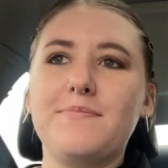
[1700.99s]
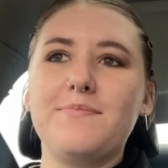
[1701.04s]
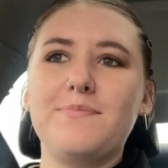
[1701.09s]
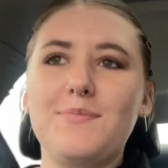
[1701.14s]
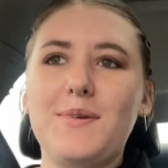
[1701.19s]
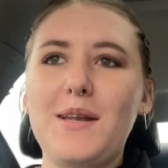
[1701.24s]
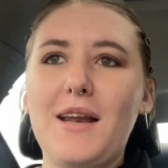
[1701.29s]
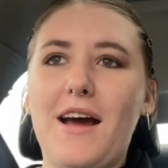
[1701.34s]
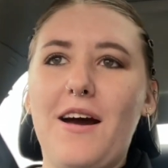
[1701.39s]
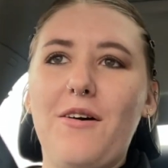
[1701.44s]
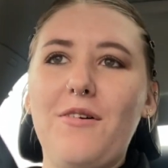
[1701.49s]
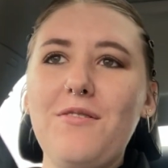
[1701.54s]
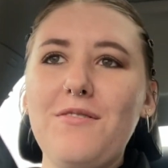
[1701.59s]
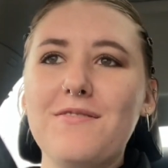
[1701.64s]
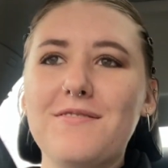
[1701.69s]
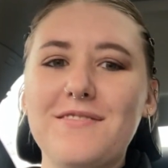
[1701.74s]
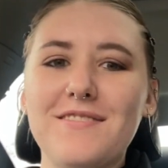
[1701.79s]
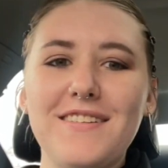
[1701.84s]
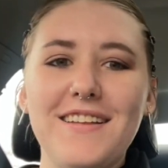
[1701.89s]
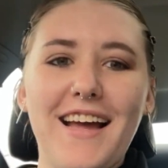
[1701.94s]
But now
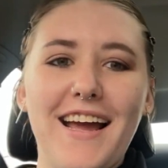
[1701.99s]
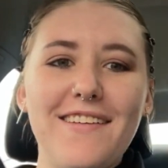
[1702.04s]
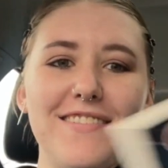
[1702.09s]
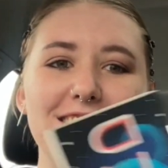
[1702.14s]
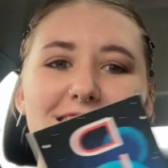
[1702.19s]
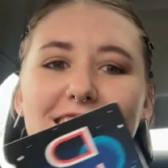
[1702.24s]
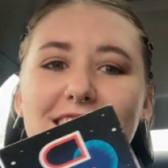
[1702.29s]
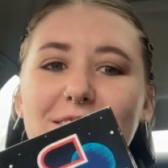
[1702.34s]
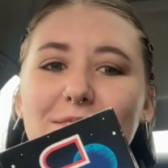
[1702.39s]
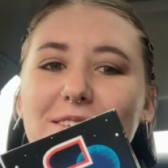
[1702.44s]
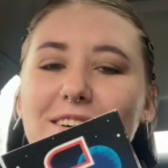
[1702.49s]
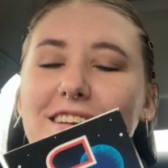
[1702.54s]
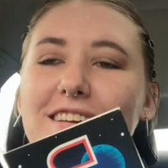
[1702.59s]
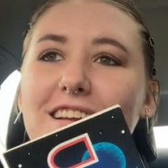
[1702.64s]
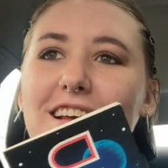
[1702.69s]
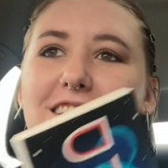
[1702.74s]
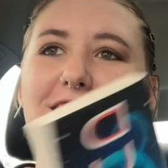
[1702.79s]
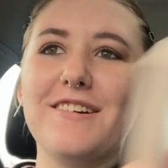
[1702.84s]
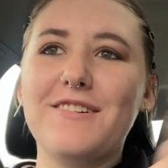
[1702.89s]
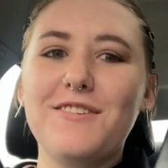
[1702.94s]
I have the second one,
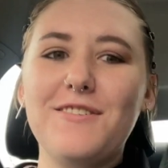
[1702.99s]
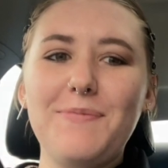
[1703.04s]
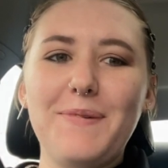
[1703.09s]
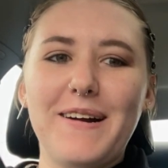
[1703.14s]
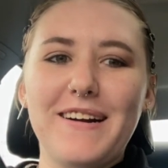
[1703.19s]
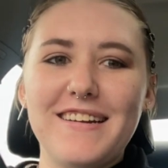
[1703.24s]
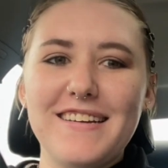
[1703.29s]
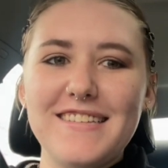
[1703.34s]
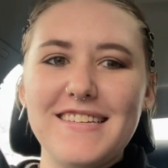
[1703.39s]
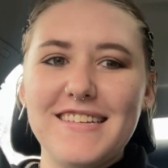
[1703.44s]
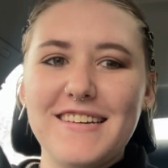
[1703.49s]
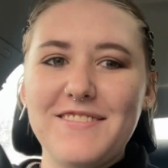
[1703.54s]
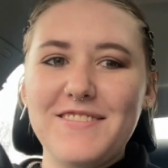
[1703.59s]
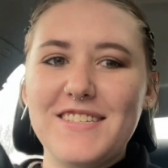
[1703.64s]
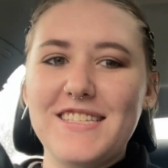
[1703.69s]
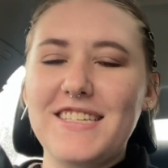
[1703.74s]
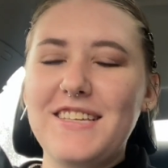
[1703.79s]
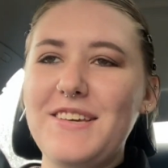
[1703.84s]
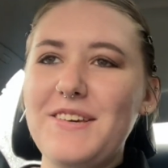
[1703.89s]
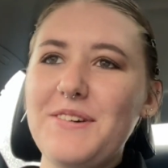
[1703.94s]
and the cool part is it was
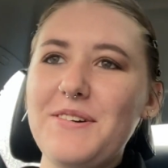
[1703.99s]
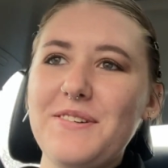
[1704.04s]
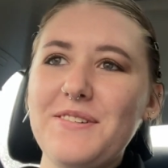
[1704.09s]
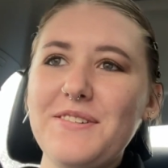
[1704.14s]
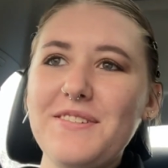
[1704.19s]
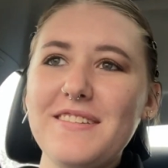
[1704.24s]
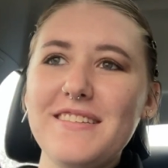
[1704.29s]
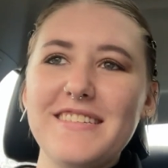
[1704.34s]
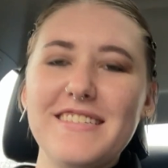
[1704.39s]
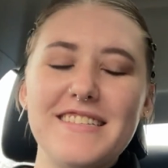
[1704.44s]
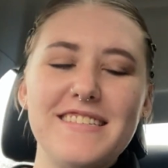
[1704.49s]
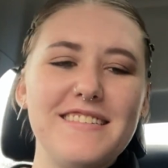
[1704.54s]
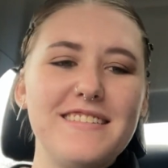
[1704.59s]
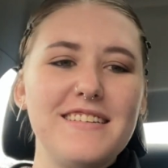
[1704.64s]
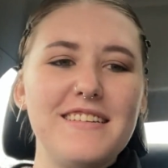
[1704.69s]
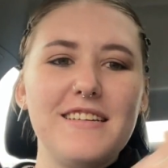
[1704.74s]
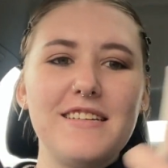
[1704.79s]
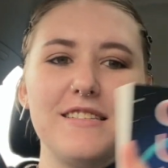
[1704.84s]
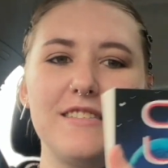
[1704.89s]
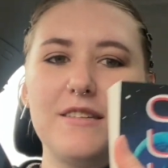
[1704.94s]
used,
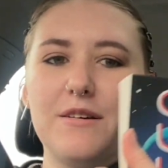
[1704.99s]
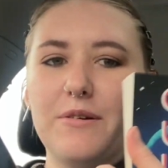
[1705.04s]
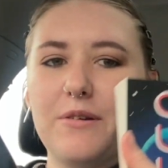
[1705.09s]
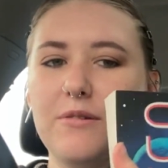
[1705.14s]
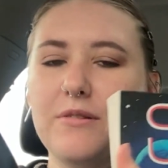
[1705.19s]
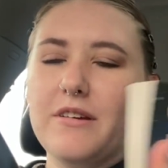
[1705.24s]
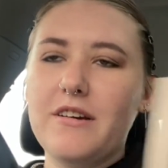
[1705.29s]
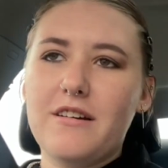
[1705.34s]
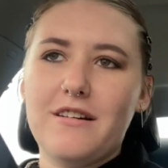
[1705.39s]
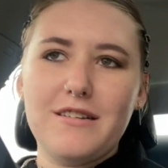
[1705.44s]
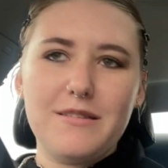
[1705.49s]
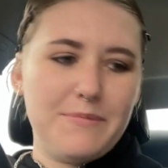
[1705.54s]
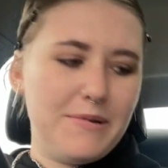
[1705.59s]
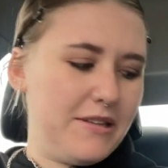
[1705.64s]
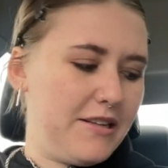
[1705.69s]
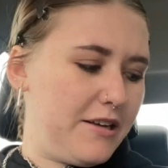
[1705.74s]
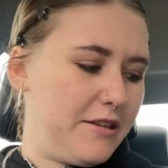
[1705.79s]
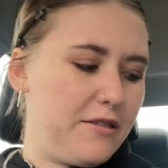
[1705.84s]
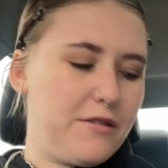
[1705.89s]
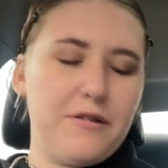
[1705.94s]
so it only cost me
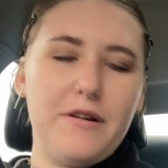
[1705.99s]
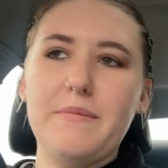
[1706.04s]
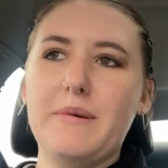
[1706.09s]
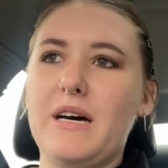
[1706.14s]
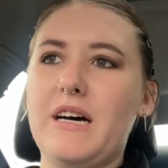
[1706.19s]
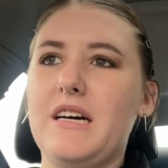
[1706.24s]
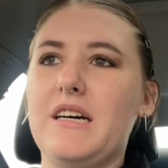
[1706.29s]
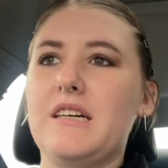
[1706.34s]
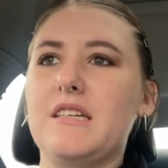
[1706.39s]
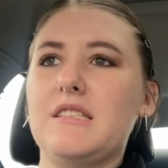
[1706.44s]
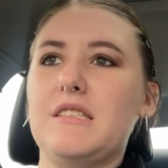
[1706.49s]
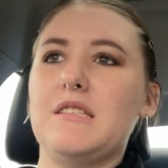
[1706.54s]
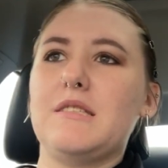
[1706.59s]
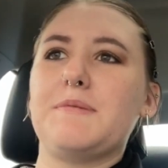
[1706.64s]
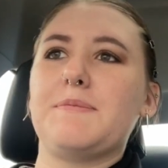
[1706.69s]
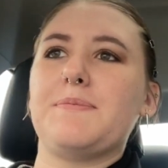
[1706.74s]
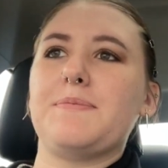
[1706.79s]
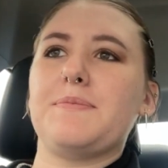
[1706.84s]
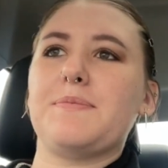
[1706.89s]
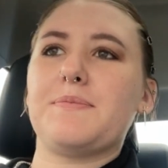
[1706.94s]
like $3.
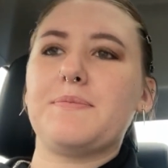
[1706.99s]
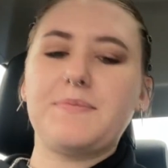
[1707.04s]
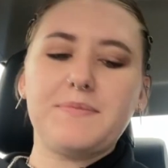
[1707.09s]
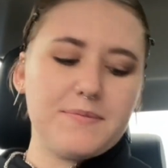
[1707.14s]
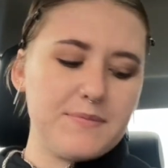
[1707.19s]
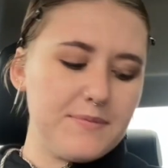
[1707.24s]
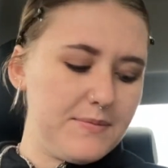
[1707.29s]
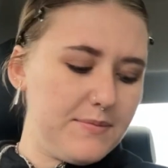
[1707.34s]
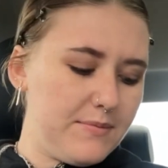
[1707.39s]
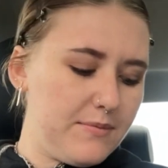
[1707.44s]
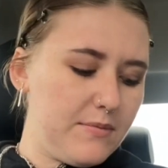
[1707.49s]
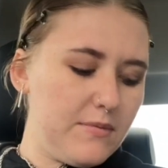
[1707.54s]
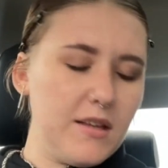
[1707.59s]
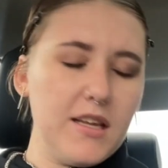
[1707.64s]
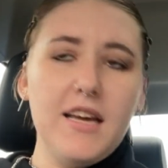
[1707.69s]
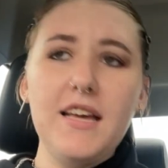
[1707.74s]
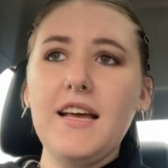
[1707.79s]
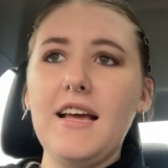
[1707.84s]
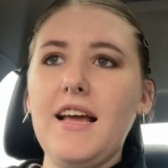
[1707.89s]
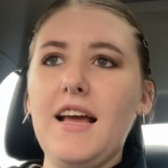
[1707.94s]

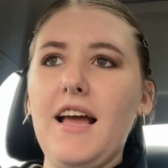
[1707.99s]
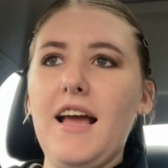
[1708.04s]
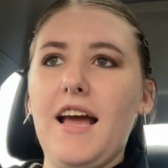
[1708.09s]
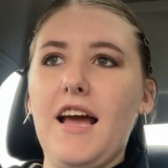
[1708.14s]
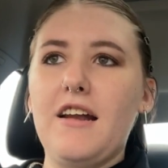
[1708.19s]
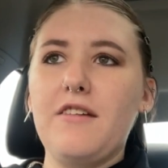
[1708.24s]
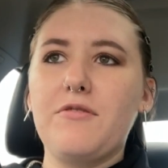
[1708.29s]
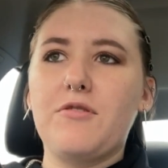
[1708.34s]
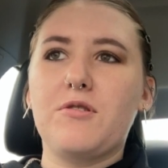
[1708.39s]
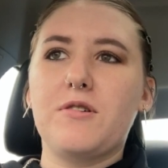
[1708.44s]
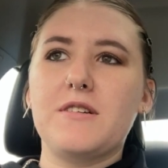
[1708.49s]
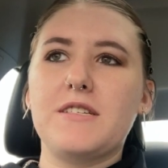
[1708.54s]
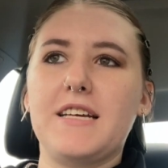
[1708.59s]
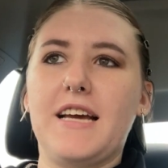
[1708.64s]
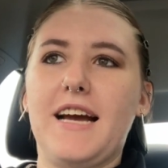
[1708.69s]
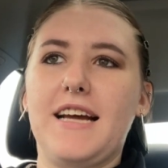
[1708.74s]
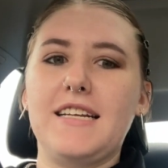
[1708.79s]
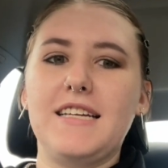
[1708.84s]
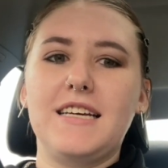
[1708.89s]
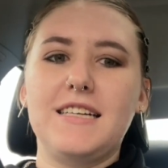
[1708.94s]
And of course I
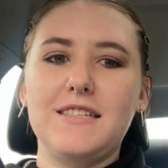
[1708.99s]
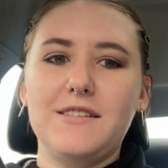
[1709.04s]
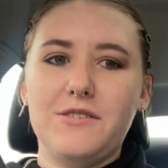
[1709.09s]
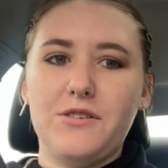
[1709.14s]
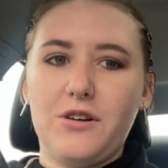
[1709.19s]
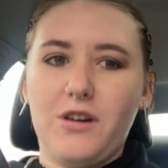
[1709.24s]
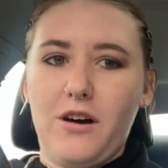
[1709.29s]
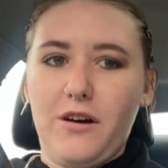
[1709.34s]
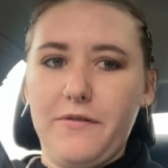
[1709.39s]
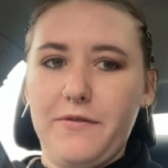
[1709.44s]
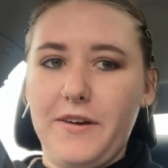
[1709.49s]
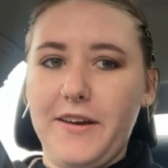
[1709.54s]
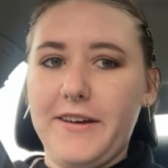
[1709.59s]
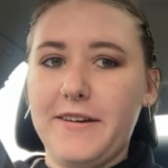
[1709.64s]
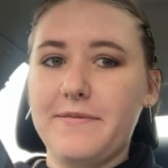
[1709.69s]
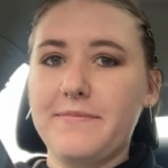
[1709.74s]
had to get a little coffee.